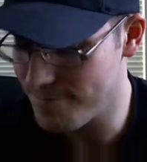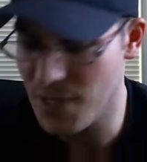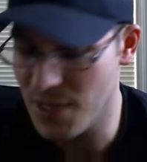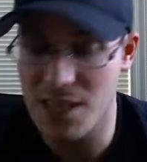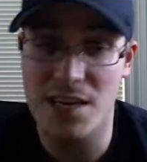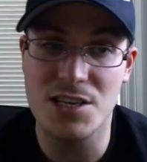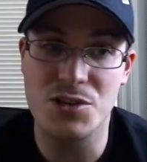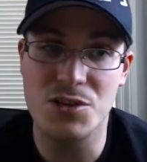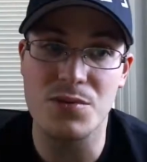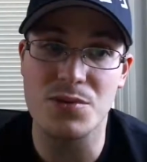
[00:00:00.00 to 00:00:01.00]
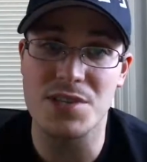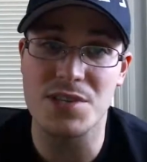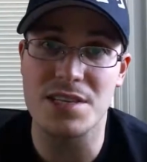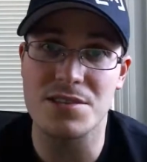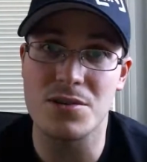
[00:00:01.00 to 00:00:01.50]
the issue with
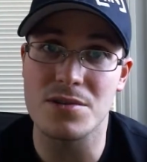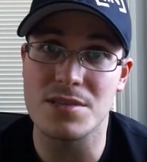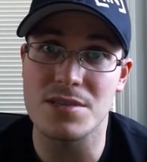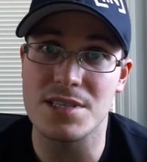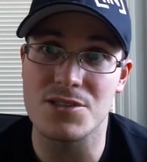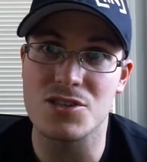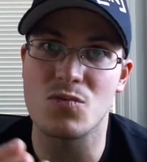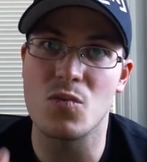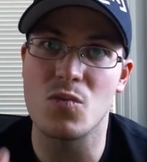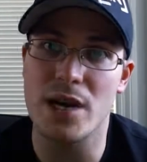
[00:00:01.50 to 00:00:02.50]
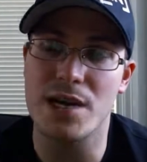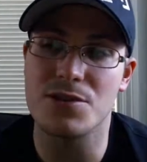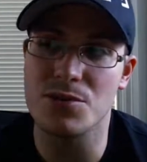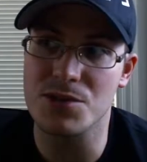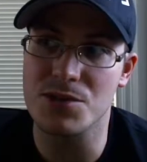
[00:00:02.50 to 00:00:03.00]
Rosetta Stone, is it's just way
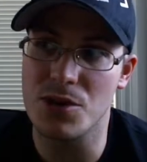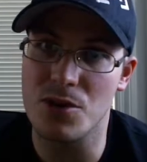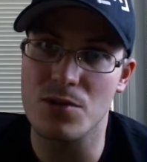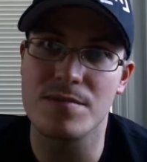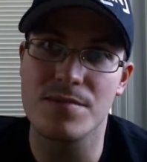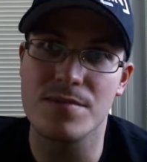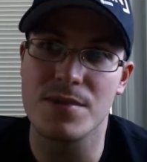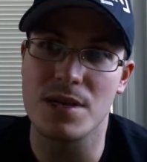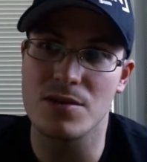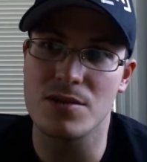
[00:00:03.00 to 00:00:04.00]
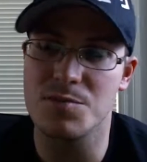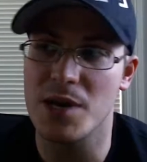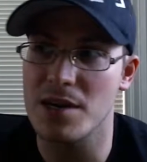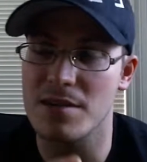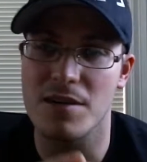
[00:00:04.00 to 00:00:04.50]
too slow. You'll
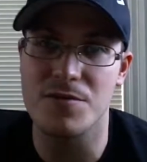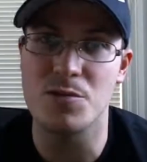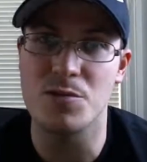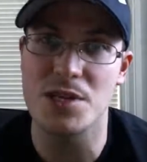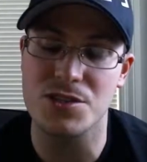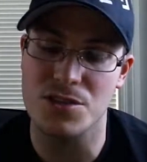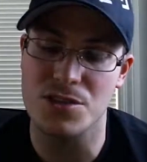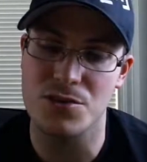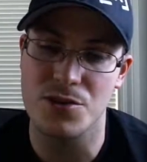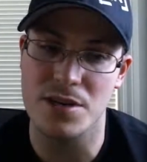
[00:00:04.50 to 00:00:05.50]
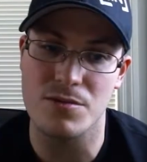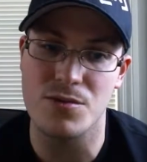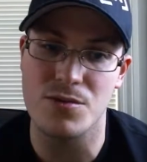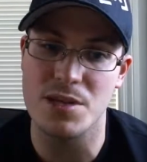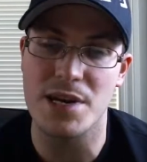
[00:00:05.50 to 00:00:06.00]
spend a few months just learning
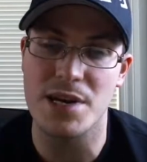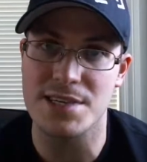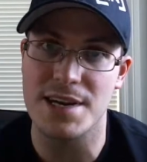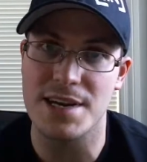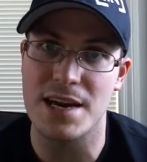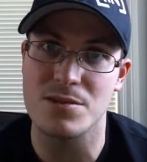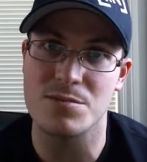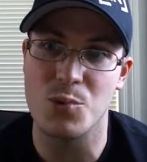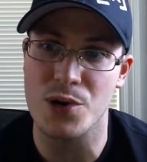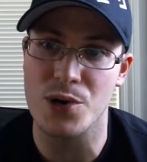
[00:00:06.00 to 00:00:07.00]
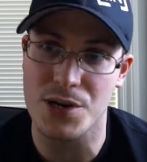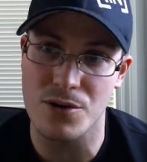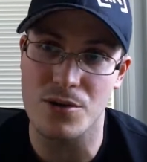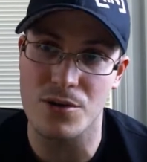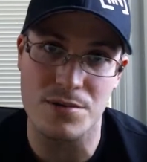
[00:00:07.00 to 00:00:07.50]
really basic nouns: boy,
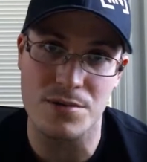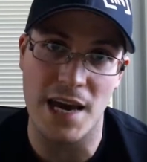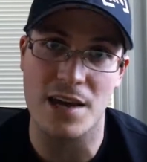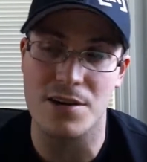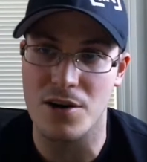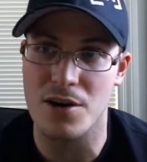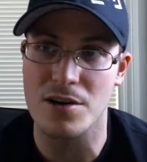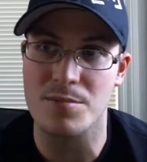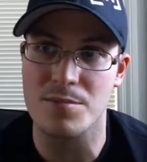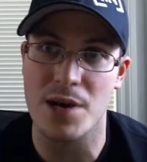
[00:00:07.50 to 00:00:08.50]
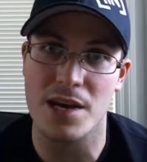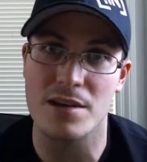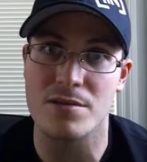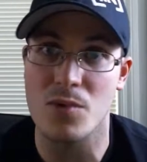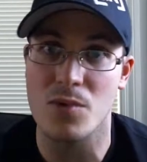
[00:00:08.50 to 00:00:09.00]
girl, cat, dog,
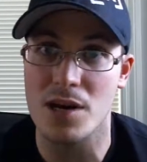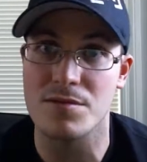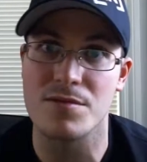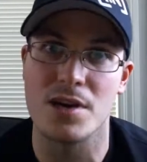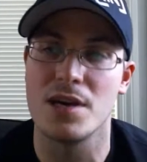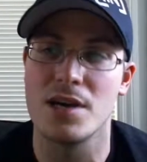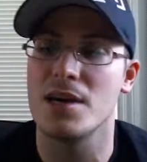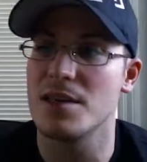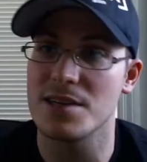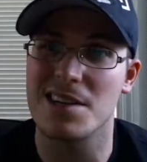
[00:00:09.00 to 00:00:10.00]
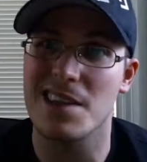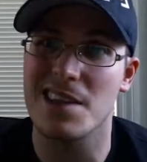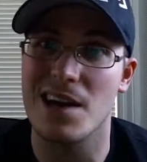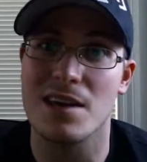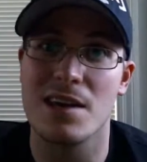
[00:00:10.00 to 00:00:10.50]
man, wife, things like
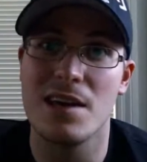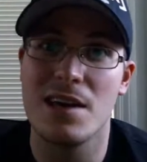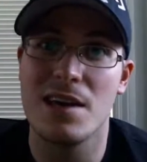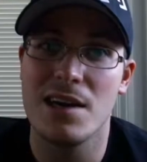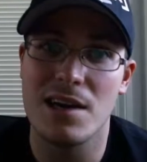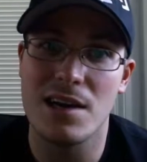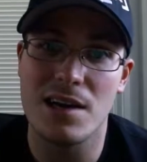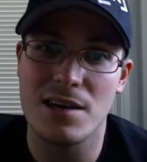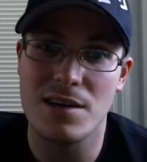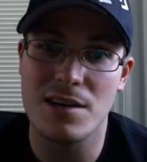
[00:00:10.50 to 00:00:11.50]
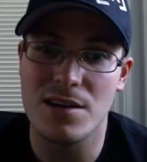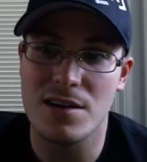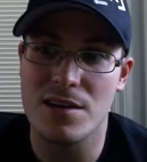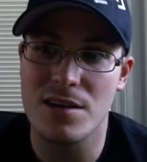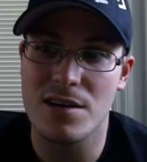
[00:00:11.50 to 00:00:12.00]
that. Uh,
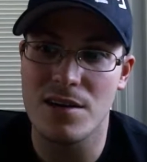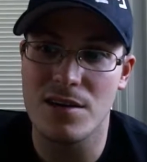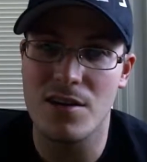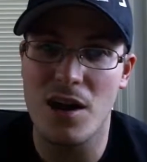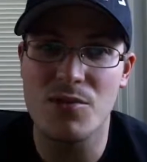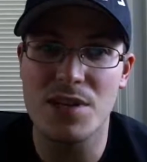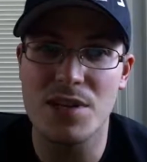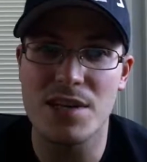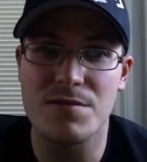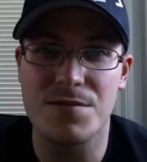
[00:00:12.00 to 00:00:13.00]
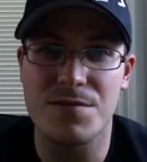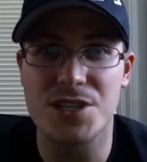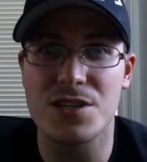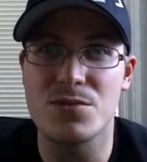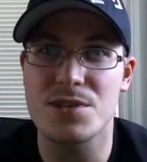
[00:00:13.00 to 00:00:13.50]
Not really
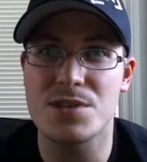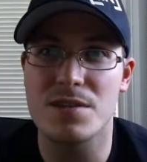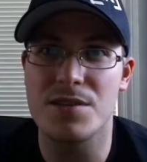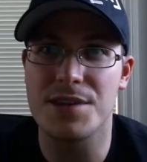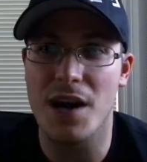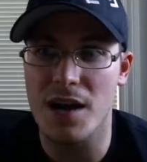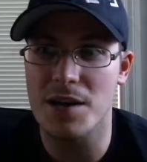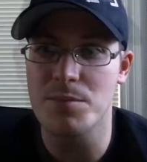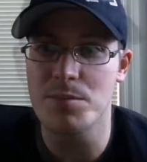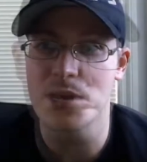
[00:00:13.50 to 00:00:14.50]
efficient use of the time.